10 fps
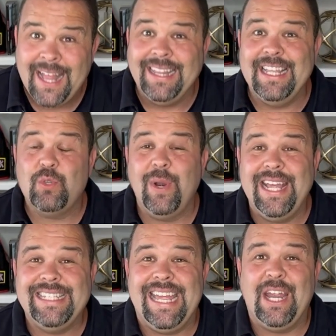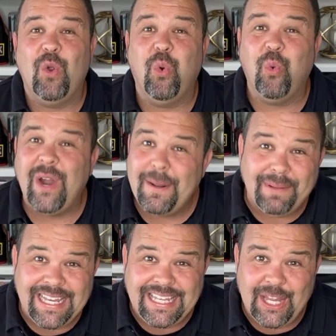This one is
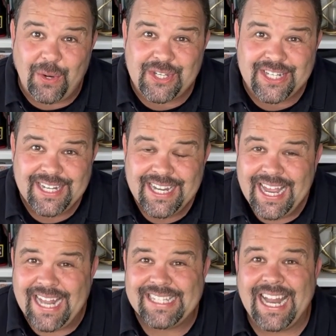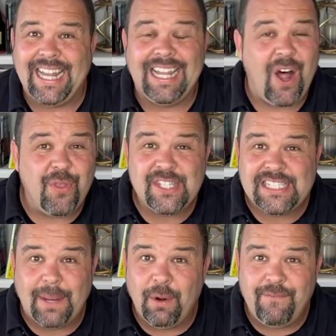incredibly cute. It's got all the
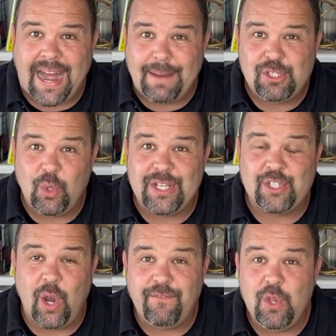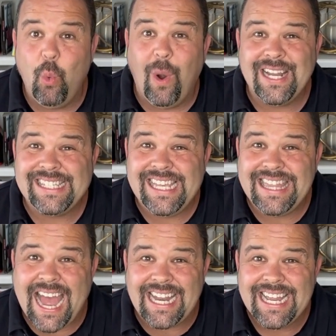summer vibes to it. So if you wanna see
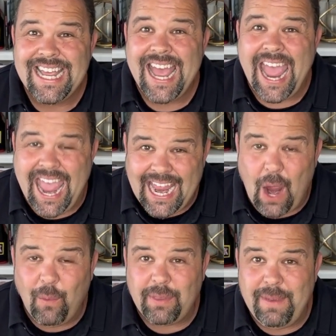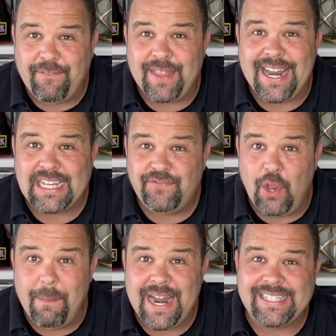that, hang out with me for the next few
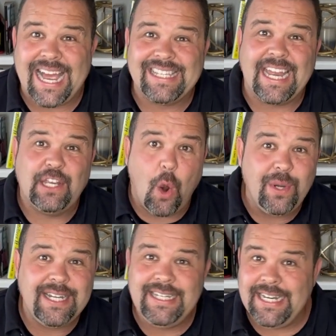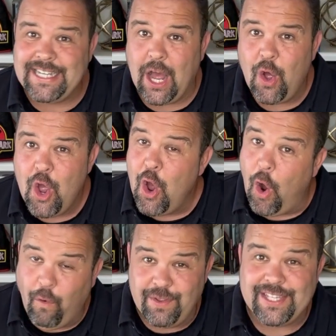minutes as I go into detail
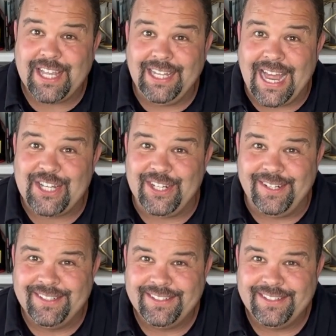over this collection.